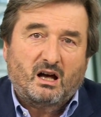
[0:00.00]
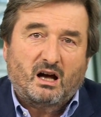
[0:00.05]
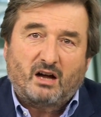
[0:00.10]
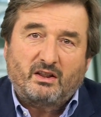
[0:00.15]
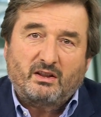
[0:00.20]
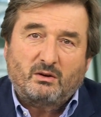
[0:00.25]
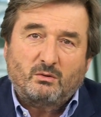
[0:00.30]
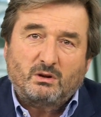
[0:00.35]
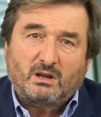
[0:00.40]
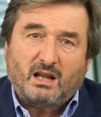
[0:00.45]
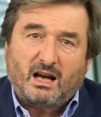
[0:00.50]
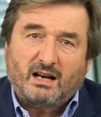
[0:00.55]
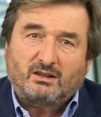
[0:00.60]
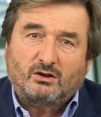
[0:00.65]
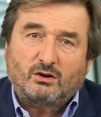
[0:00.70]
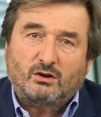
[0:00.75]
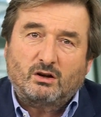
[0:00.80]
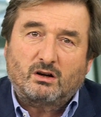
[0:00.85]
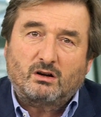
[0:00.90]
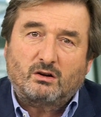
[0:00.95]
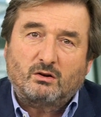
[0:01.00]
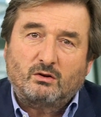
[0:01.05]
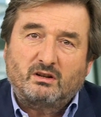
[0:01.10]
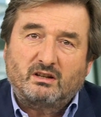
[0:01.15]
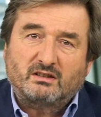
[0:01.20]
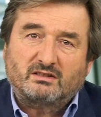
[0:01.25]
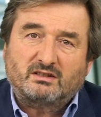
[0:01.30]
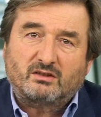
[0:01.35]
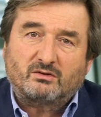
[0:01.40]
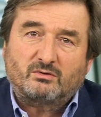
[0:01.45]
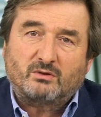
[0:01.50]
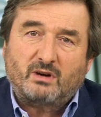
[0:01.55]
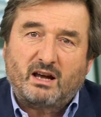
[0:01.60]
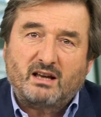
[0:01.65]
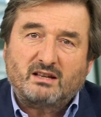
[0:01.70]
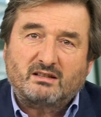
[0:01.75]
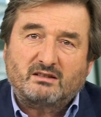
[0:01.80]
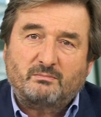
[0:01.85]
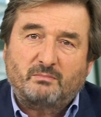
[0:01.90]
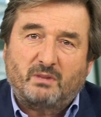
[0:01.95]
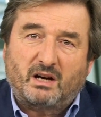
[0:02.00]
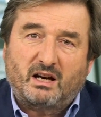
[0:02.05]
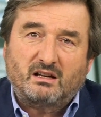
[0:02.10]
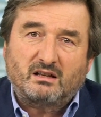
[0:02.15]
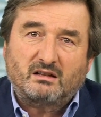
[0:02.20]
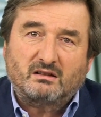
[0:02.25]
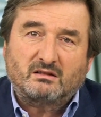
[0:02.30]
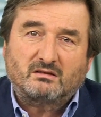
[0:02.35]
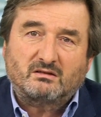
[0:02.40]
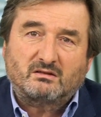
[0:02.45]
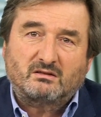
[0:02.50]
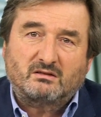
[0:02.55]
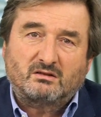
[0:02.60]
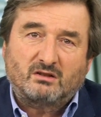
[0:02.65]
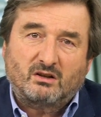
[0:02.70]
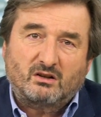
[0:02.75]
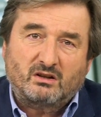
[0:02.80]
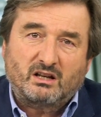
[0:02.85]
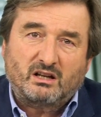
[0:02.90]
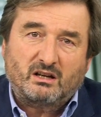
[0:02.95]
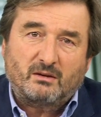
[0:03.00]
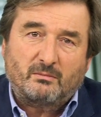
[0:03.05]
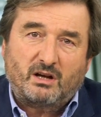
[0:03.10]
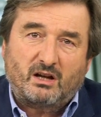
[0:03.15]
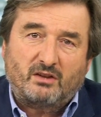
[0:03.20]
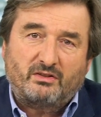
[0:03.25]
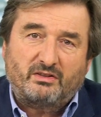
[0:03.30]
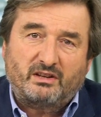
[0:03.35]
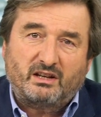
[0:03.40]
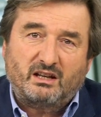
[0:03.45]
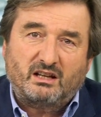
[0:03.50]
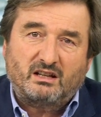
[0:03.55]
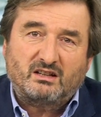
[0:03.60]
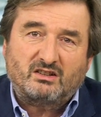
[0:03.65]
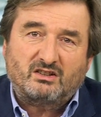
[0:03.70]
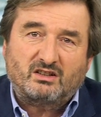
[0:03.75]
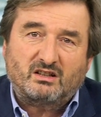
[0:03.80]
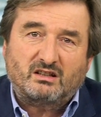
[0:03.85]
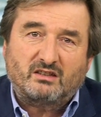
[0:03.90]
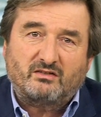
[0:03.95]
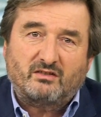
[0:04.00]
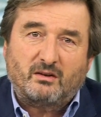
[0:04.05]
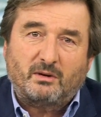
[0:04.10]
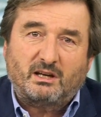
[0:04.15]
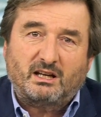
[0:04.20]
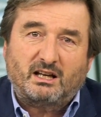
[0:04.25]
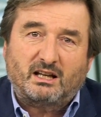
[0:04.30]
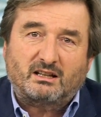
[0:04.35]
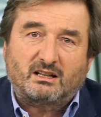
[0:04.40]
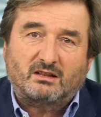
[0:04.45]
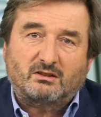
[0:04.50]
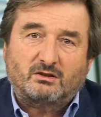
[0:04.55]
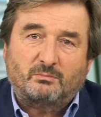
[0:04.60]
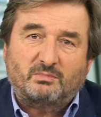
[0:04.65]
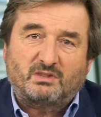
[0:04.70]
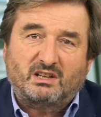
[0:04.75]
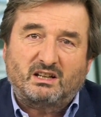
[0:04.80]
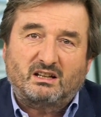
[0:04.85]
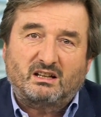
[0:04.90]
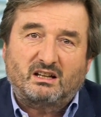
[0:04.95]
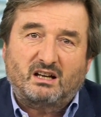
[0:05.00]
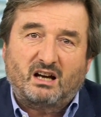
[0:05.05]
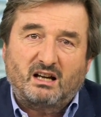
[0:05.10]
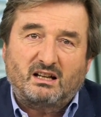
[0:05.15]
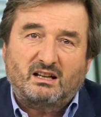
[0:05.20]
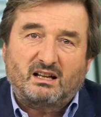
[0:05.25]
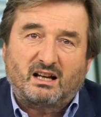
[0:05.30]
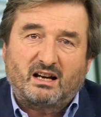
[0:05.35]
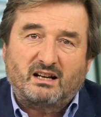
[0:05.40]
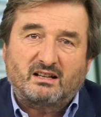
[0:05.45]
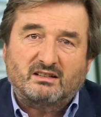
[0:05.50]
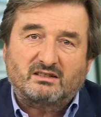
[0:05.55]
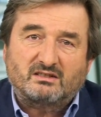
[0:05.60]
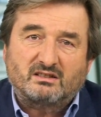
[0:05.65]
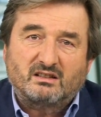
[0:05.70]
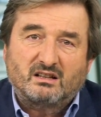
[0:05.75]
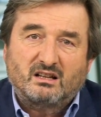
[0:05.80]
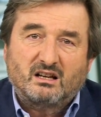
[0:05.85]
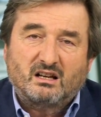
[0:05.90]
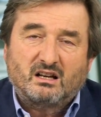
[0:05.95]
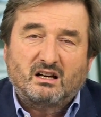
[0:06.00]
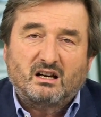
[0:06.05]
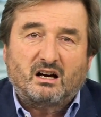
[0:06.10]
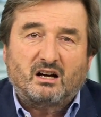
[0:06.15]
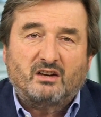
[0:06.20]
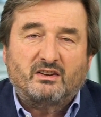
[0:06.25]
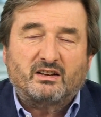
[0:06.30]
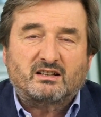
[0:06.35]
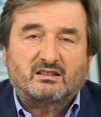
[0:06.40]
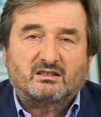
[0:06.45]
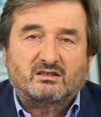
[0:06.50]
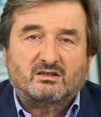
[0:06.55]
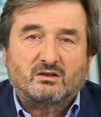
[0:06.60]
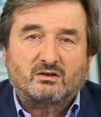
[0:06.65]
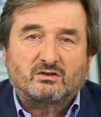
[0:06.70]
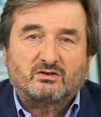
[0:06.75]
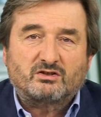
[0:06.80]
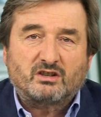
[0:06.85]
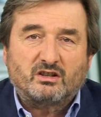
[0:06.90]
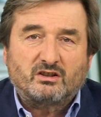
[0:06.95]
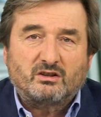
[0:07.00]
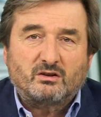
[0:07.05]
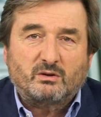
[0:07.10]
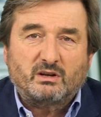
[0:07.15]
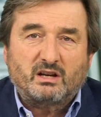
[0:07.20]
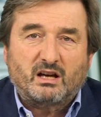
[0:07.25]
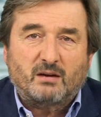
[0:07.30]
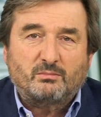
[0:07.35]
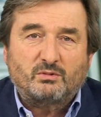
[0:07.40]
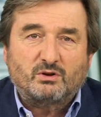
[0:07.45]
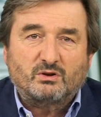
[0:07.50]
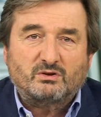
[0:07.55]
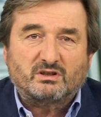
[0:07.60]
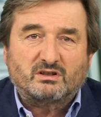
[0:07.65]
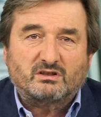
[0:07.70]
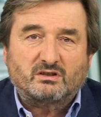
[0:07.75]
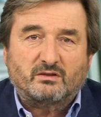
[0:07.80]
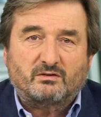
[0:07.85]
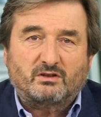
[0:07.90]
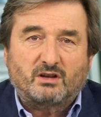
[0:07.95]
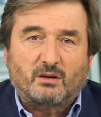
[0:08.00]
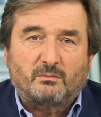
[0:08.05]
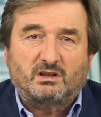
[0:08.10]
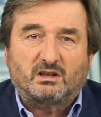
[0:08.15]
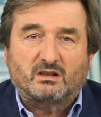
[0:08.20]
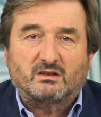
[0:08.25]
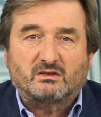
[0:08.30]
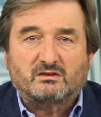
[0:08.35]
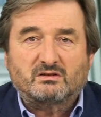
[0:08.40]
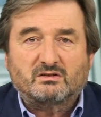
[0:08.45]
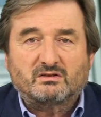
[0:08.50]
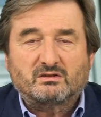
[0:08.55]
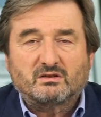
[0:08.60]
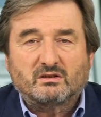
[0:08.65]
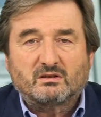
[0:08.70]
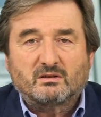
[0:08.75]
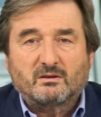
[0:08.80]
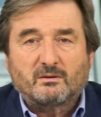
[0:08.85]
And I would like to conclude this address by talking about the initiative aiming at adopting guidelines and exclusionary abuses of dominance.